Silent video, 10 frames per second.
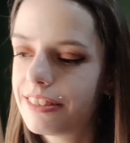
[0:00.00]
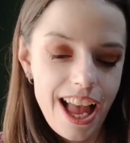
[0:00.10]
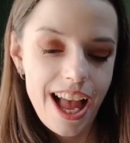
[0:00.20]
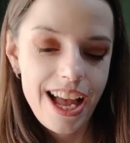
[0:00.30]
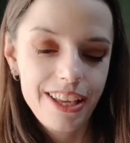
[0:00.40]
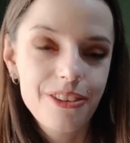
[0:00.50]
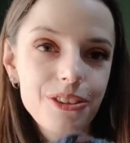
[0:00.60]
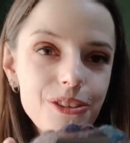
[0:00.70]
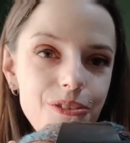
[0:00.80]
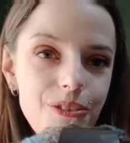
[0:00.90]
I
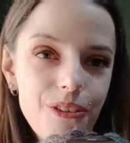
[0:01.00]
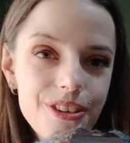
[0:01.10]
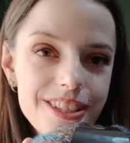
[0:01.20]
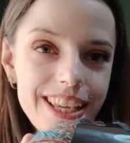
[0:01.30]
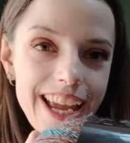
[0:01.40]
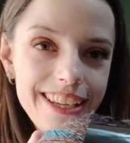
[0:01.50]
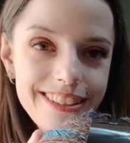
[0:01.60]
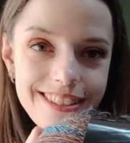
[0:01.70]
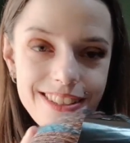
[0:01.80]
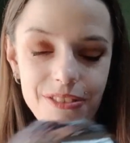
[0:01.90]
got 4
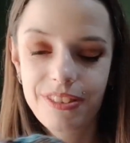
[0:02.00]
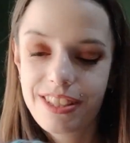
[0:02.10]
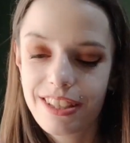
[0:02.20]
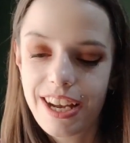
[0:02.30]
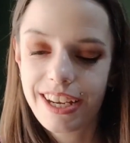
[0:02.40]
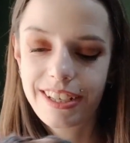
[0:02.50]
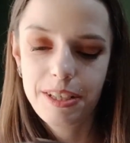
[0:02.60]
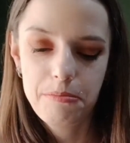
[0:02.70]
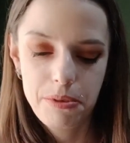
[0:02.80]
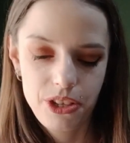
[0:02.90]
skeins of this yarn
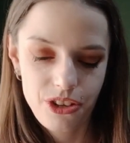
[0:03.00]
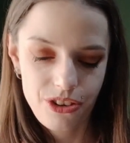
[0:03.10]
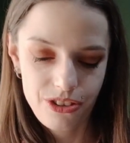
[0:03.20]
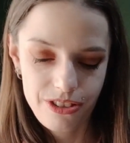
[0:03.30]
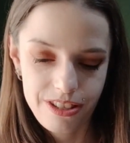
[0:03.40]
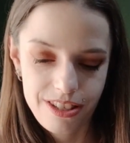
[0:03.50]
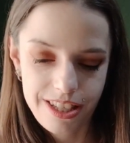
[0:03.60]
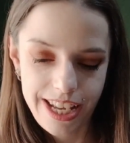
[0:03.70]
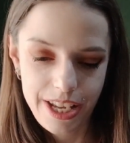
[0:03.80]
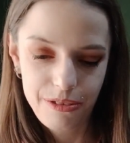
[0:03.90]
because
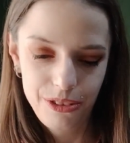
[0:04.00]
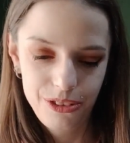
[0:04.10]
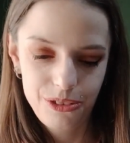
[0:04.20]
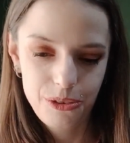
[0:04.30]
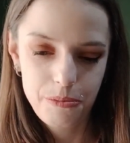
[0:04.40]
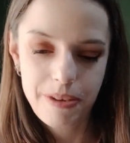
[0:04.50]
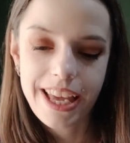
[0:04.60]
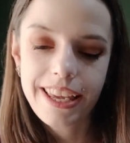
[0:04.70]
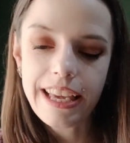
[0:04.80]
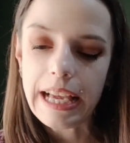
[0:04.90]
I want to
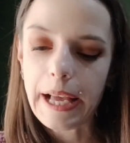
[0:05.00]
make